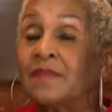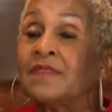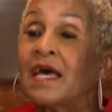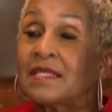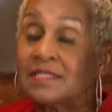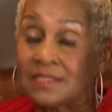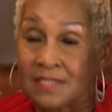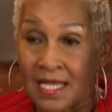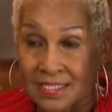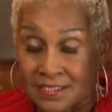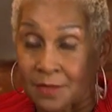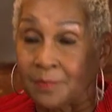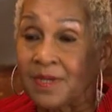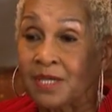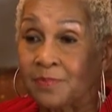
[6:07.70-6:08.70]
That that's
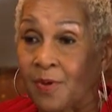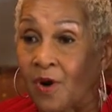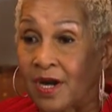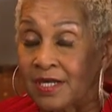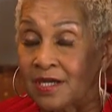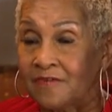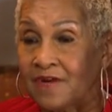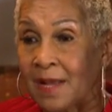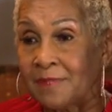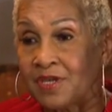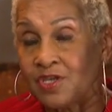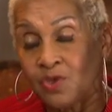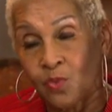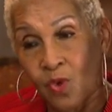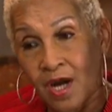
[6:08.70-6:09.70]
a big part of it. I mean,
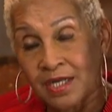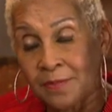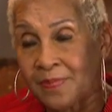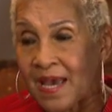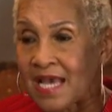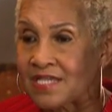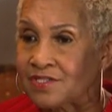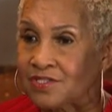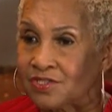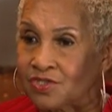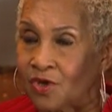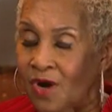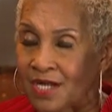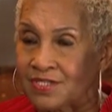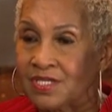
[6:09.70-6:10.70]
you want to pass the
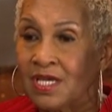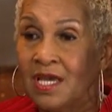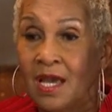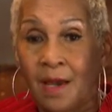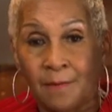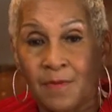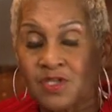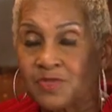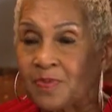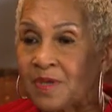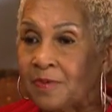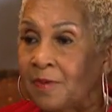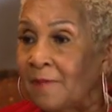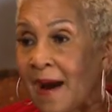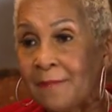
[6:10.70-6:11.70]
torch. Most
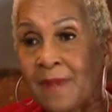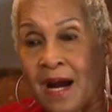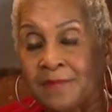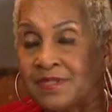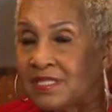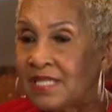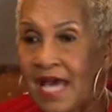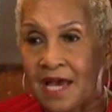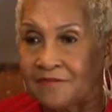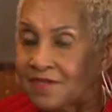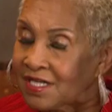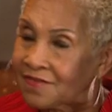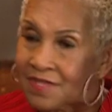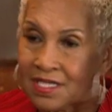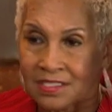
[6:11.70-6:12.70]
people, my mom didn't have
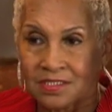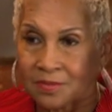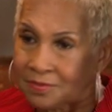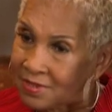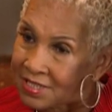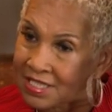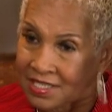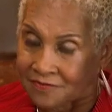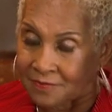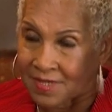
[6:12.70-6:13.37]
anything to leave